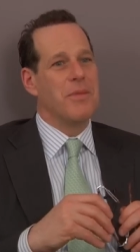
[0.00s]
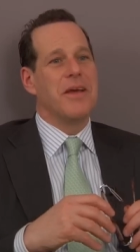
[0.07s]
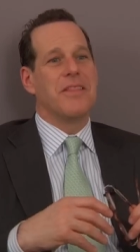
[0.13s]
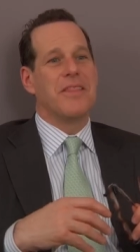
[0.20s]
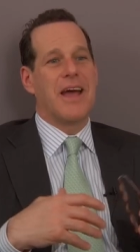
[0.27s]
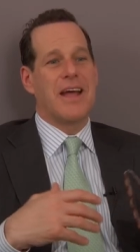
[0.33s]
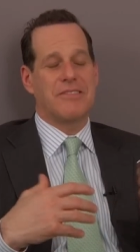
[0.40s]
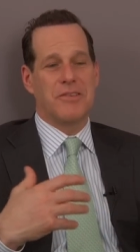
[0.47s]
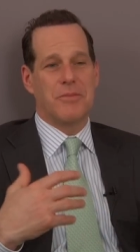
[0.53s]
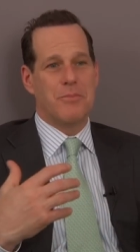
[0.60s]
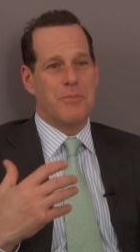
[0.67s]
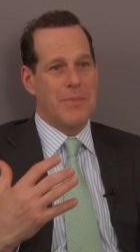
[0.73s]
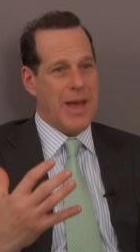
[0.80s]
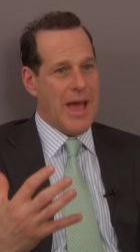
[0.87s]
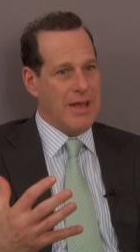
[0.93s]
That's a
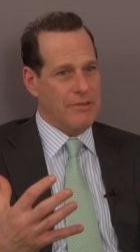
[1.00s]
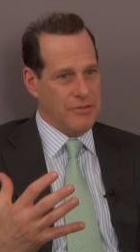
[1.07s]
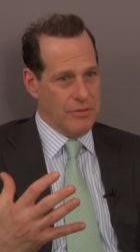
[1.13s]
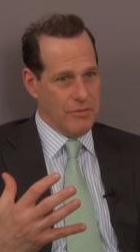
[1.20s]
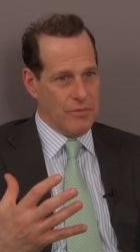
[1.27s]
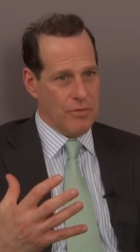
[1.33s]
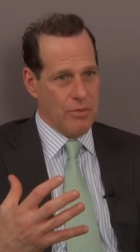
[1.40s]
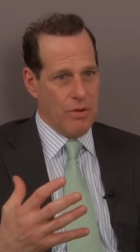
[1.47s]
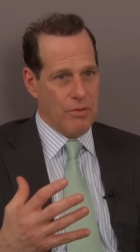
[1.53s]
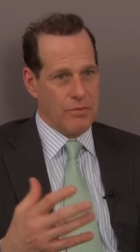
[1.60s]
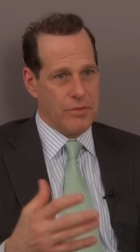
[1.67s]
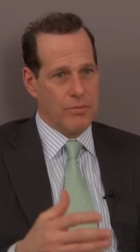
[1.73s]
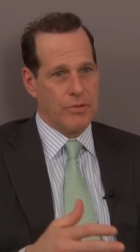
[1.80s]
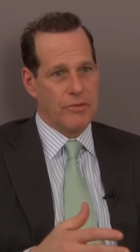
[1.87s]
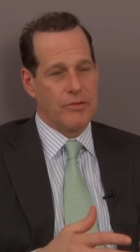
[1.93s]
massive
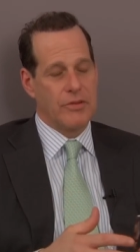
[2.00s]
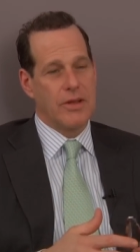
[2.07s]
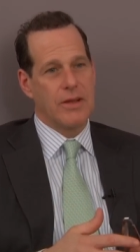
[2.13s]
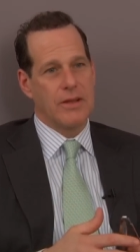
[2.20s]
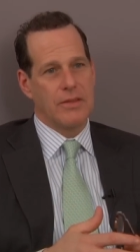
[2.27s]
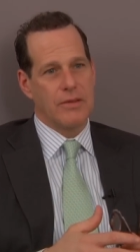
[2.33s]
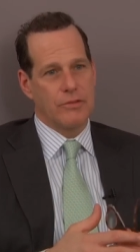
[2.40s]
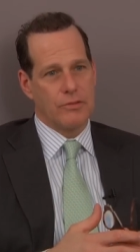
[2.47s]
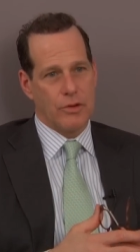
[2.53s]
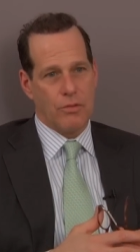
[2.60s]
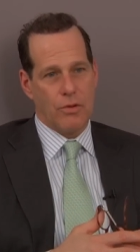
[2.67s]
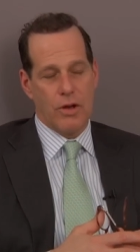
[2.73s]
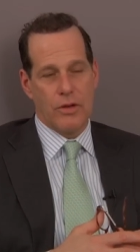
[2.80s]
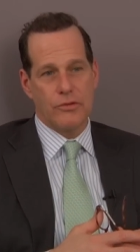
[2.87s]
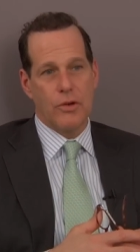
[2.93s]
growth, and we're seeing this
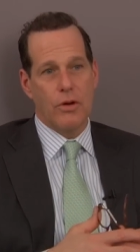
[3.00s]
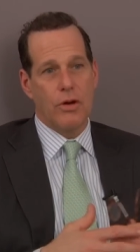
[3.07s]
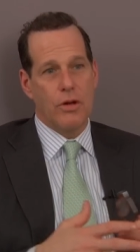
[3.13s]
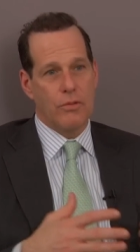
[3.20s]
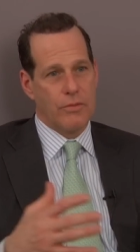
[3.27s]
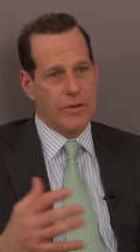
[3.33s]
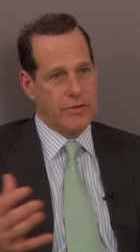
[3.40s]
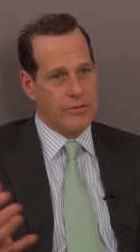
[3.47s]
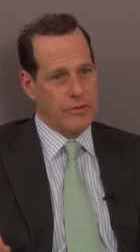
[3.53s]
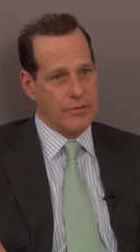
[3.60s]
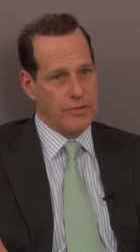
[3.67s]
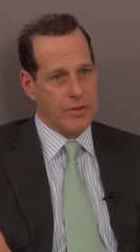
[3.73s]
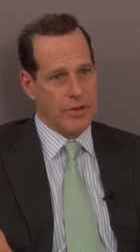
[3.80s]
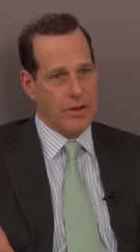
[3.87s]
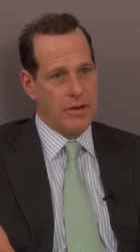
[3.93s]
across all regions
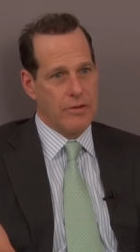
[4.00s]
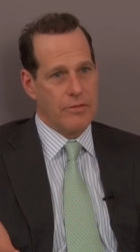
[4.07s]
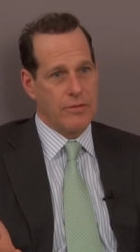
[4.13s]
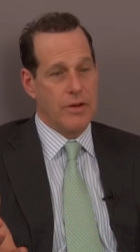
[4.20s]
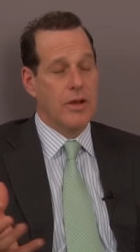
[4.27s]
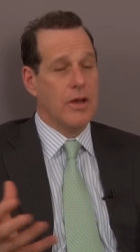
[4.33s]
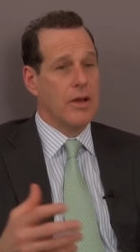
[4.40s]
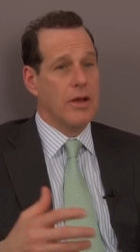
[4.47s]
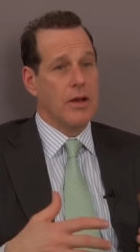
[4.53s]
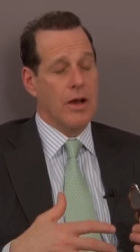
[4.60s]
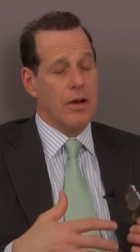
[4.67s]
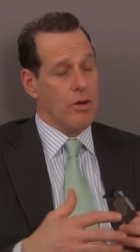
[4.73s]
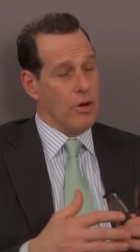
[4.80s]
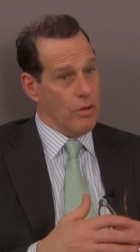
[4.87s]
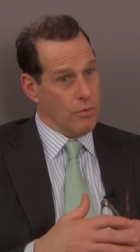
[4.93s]
of the country,
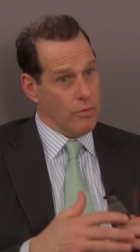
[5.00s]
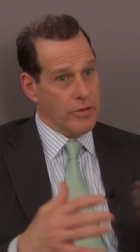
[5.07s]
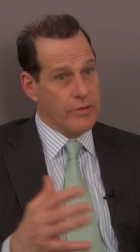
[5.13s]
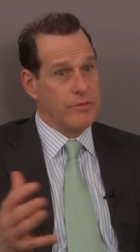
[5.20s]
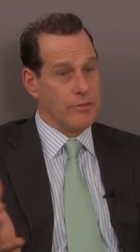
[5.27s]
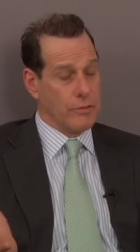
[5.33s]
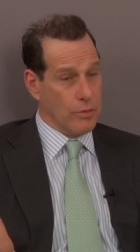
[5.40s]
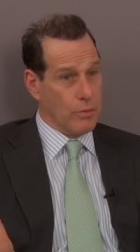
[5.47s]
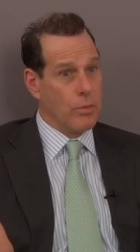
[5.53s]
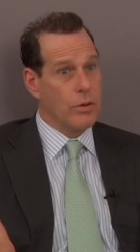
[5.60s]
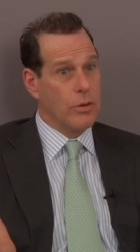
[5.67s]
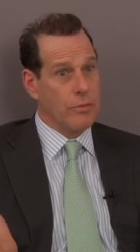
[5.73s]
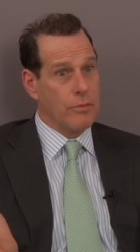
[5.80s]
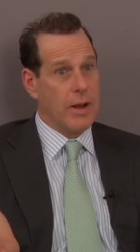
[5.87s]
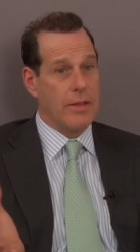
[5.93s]
all regions of the
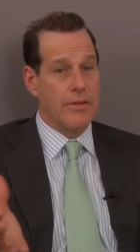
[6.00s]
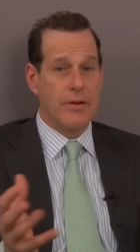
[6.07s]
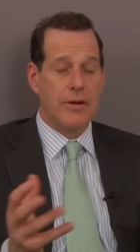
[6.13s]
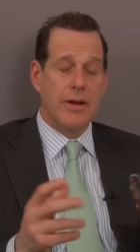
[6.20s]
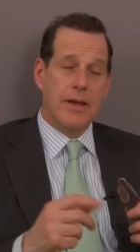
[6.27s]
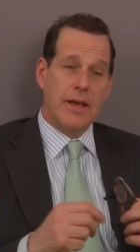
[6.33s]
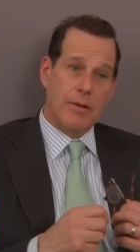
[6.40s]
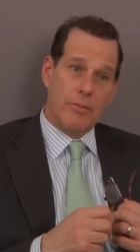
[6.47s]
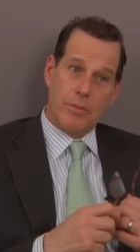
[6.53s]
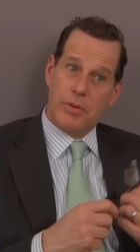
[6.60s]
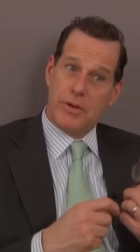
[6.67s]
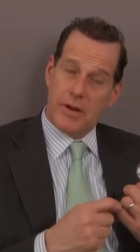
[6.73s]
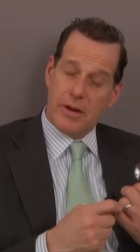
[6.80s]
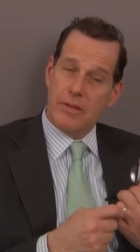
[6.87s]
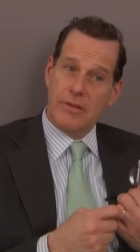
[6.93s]
world, rather. And we're
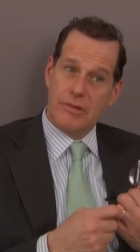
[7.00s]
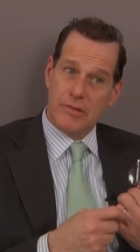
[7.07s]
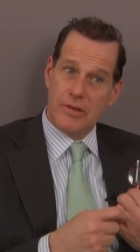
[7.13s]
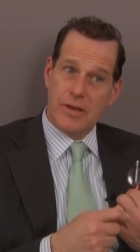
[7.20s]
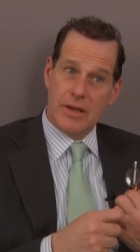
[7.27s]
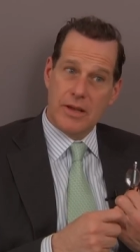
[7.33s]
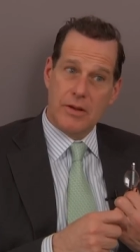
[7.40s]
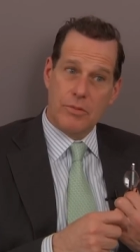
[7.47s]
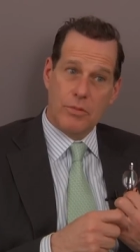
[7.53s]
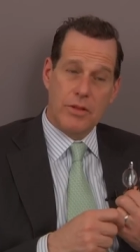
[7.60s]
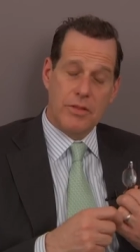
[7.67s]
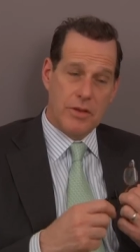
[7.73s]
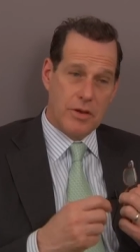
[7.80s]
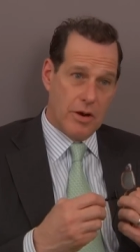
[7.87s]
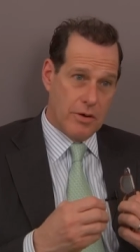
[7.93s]
particularly seeing it
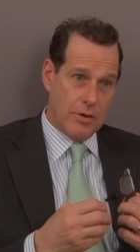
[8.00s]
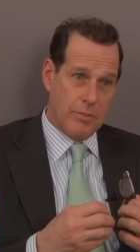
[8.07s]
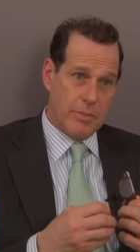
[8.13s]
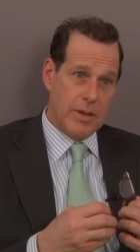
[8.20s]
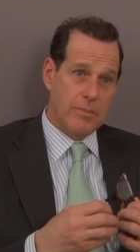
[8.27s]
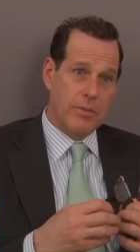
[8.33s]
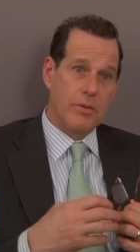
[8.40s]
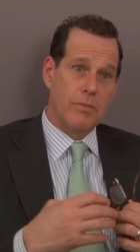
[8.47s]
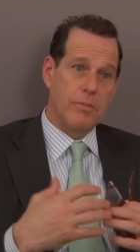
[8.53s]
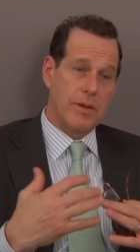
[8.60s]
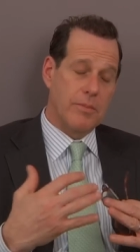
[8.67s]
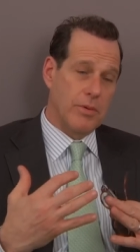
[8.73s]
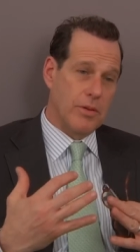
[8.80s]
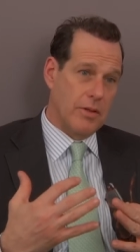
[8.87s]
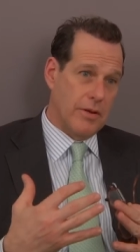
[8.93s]
with younger people,
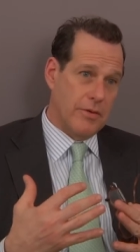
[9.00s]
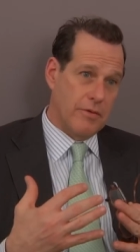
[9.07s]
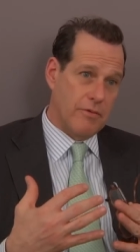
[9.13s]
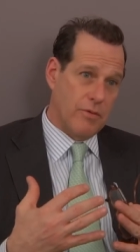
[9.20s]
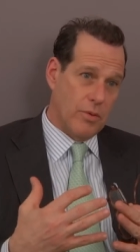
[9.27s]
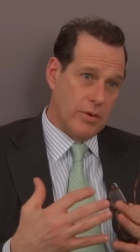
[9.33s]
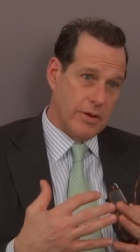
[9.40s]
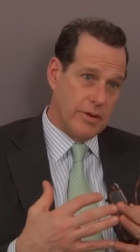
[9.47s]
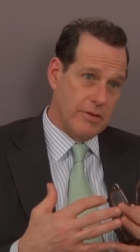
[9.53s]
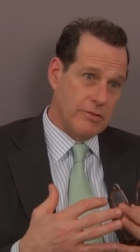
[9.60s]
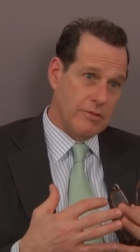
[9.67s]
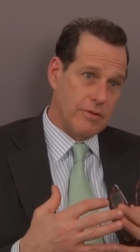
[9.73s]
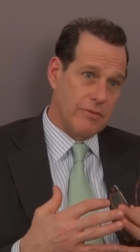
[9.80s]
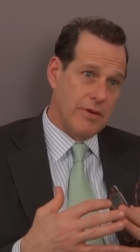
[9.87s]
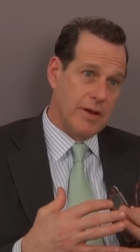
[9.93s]
people under 40
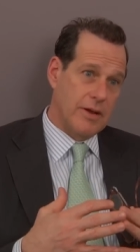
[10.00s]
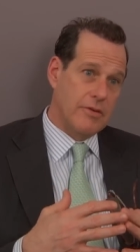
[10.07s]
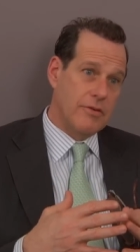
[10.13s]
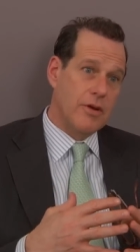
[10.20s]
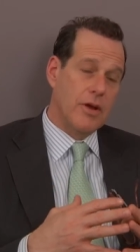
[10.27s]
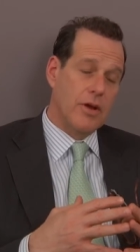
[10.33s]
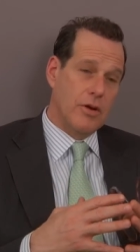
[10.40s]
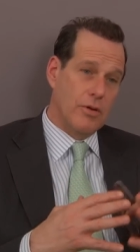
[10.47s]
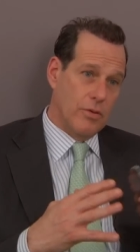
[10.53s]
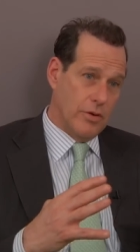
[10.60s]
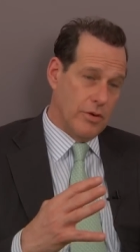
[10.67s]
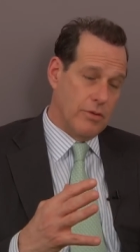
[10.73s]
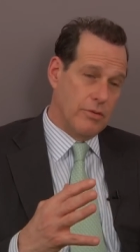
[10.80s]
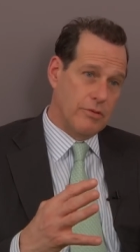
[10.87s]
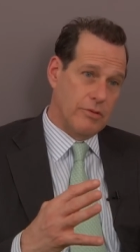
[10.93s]
years of age, who are
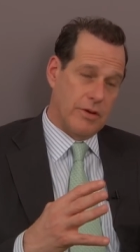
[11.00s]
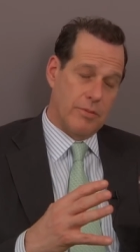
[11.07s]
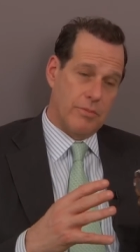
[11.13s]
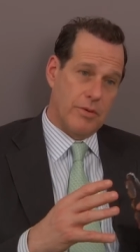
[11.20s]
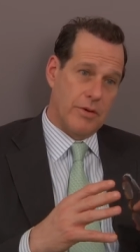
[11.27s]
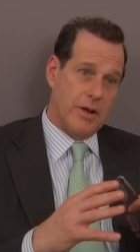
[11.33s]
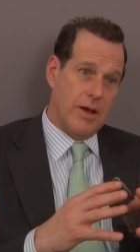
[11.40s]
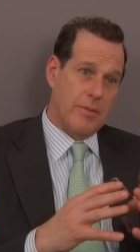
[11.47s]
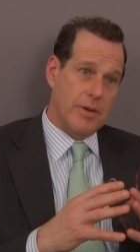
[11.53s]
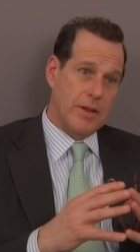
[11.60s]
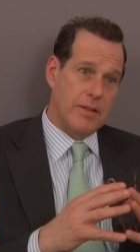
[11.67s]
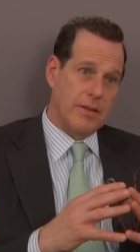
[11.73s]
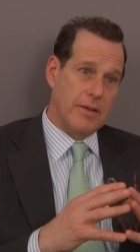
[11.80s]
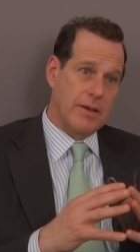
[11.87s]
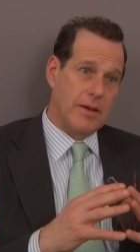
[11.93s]
using it
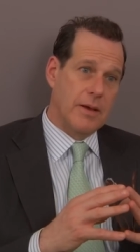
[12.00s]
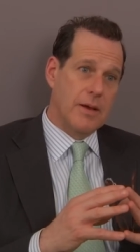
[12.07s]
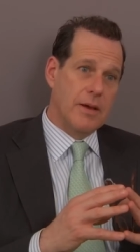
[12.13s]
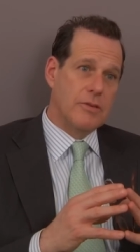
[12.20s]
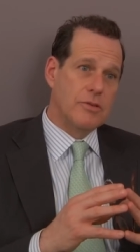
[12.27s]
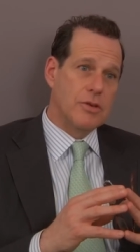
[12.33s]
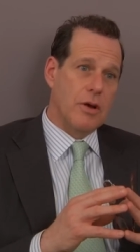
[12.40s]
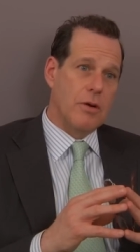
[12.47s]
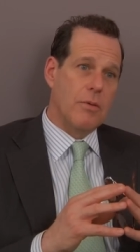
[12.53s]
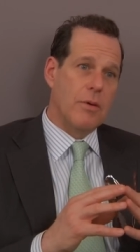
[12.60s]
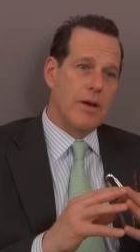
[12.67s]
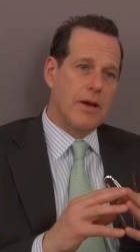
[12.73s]
predominantly. So,